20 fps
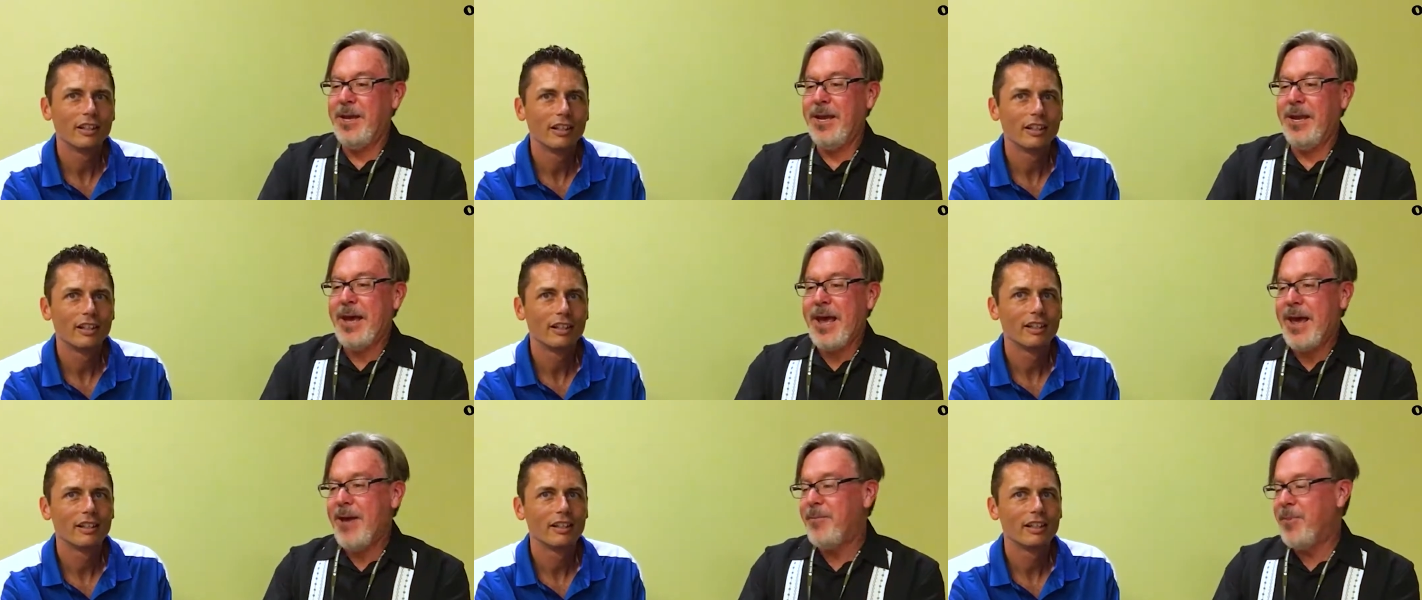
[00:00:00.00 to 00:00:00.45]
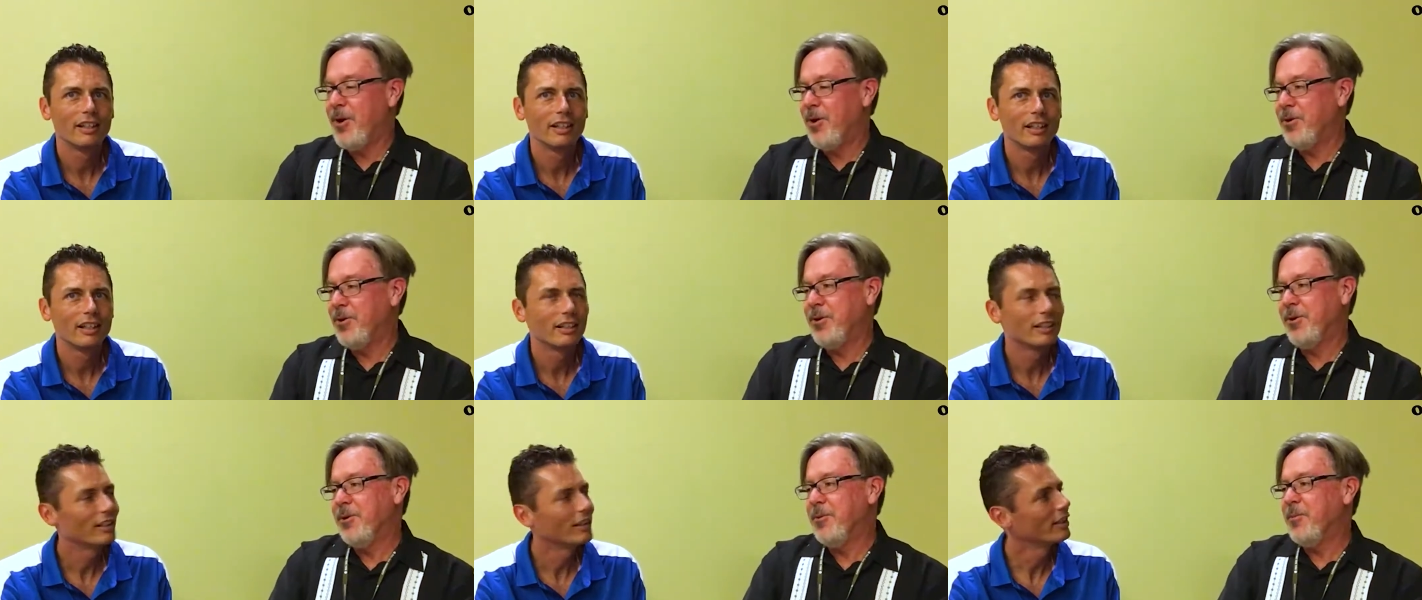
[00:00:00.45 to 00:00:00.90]
Speaker 1: and I have my
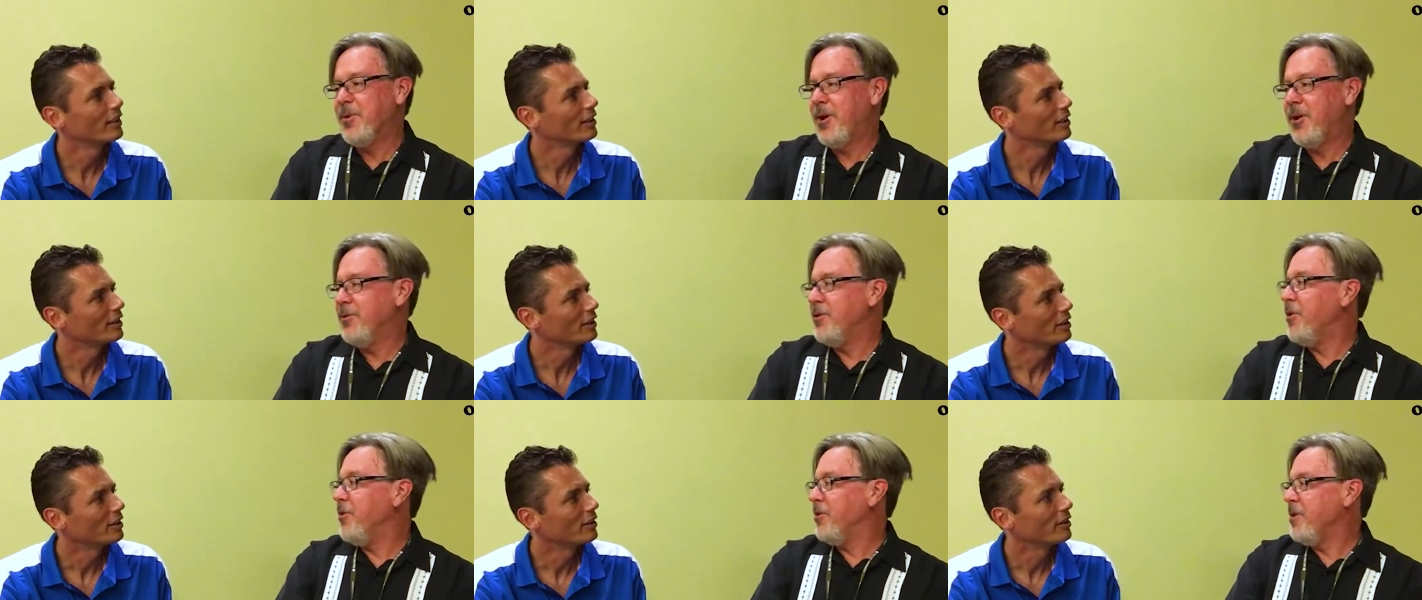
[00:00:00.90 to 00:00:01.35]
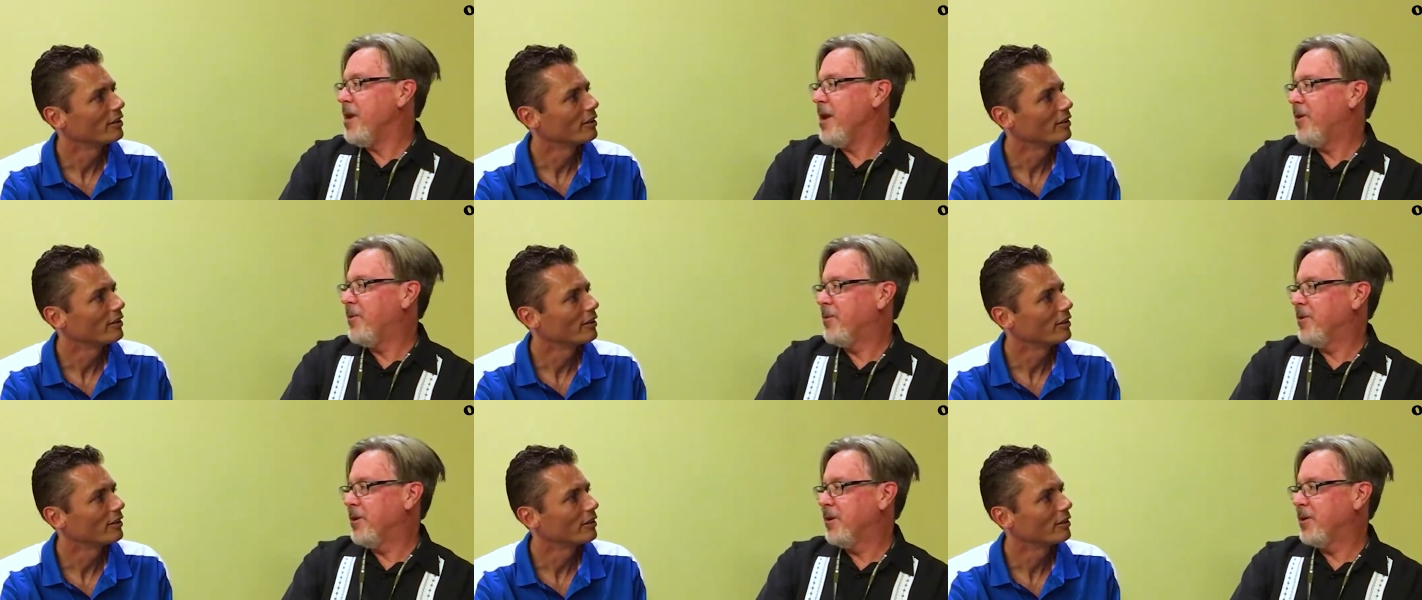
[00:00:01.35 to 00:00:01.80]
own group called Nona
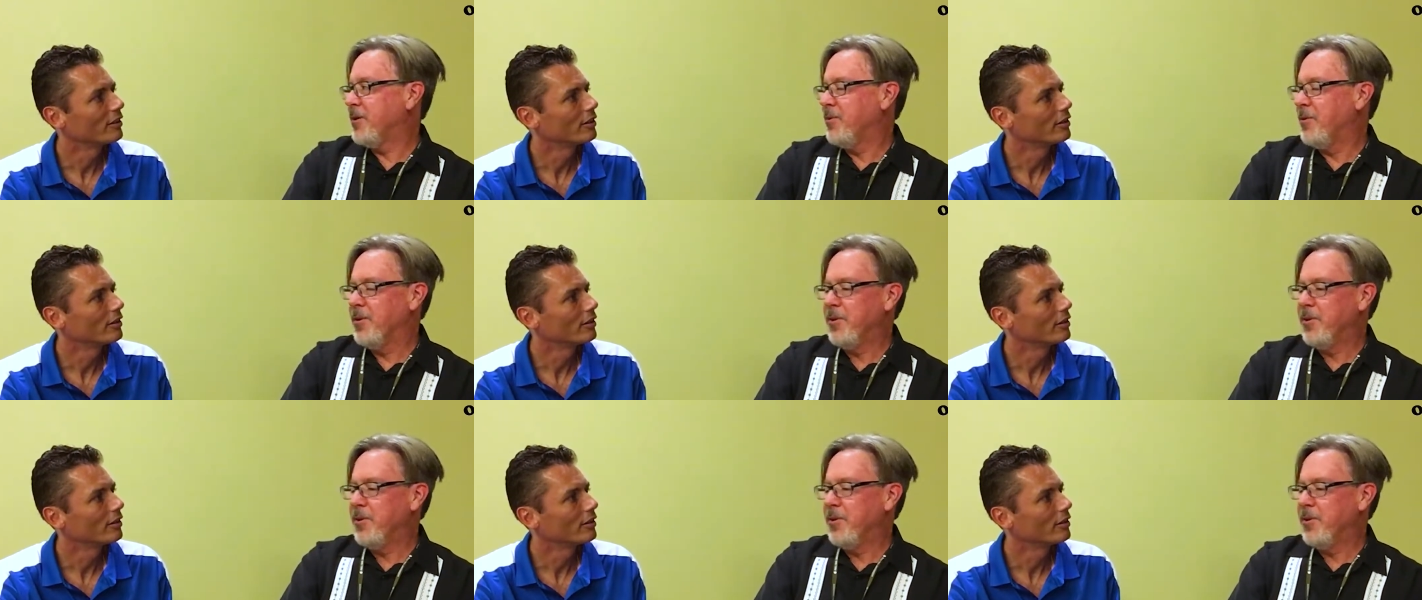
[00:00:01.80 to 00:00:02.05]
Network,